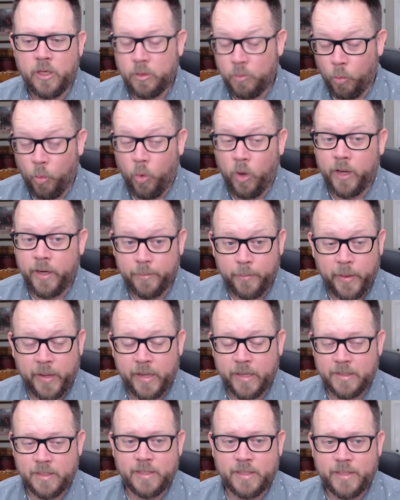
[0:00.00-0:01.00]
One,
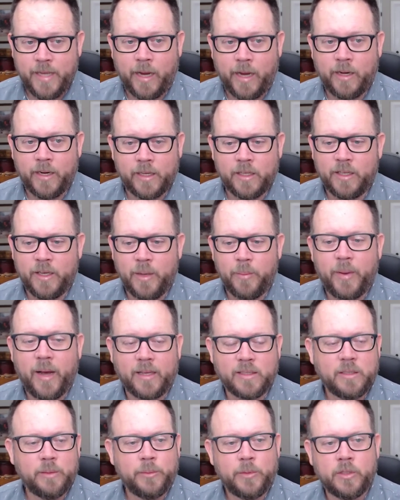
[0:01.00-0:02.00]
because it's technically
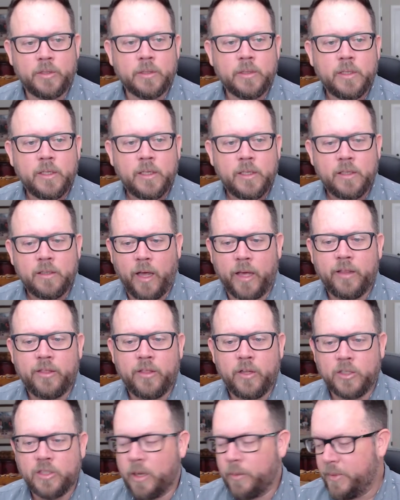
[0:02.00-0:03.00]
impossible. Like
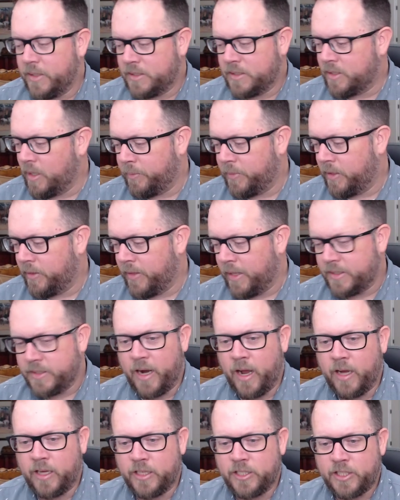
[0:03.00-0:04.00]
there's going to be something that's an
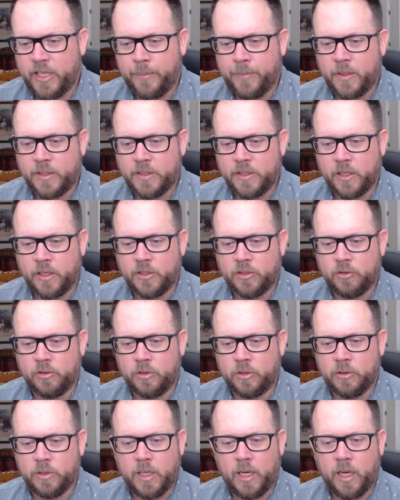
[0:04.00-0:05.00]
odd shape that's going to
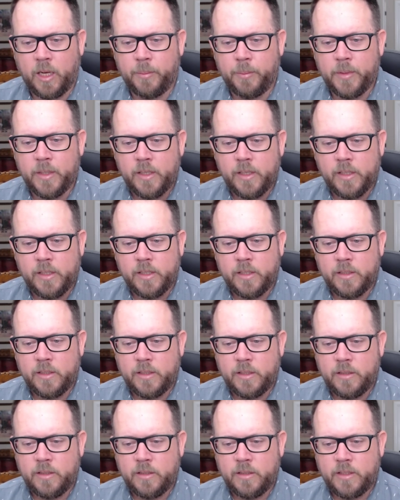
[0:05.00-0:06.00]
screw it up.
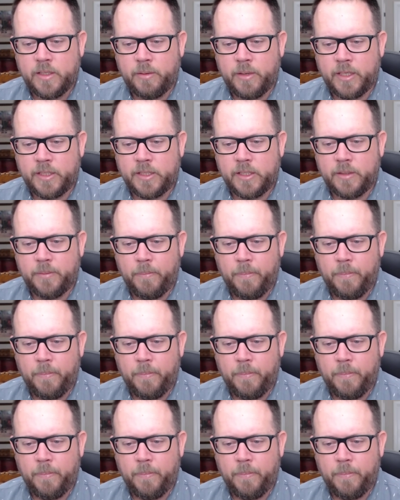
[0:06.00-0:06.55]
See you, Rich.